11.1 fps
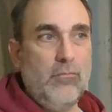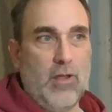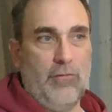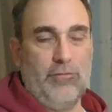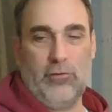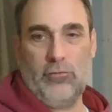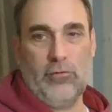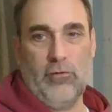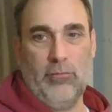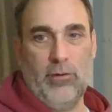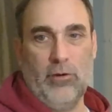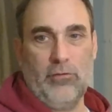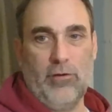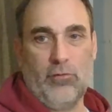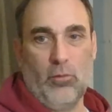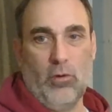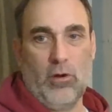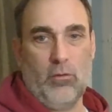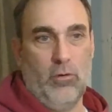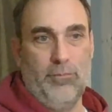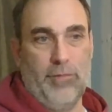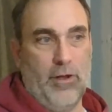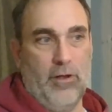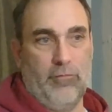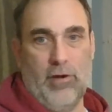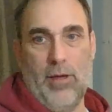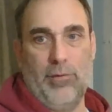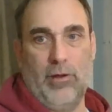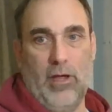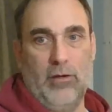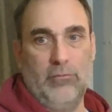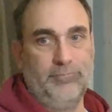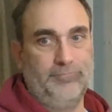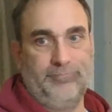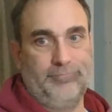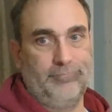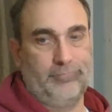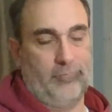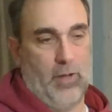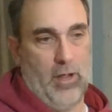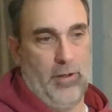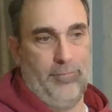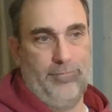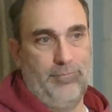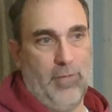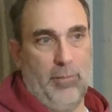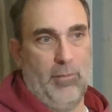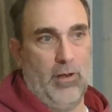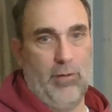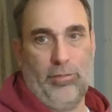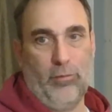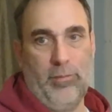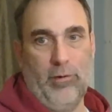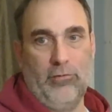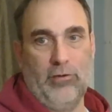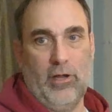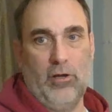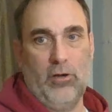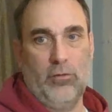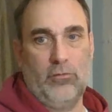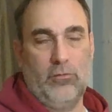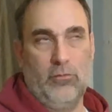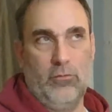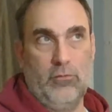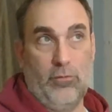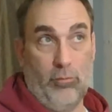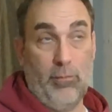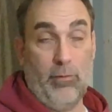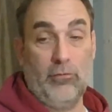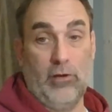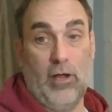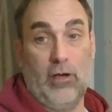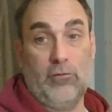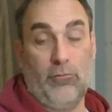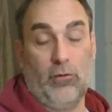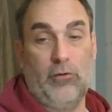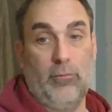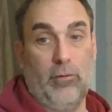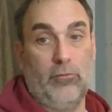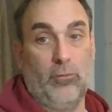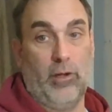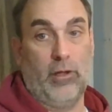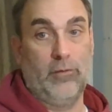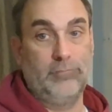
have six or seven beers after work. Well, that'll never happen again. I, I'm allowed three beers a day to three beers a day to 14 beers a week.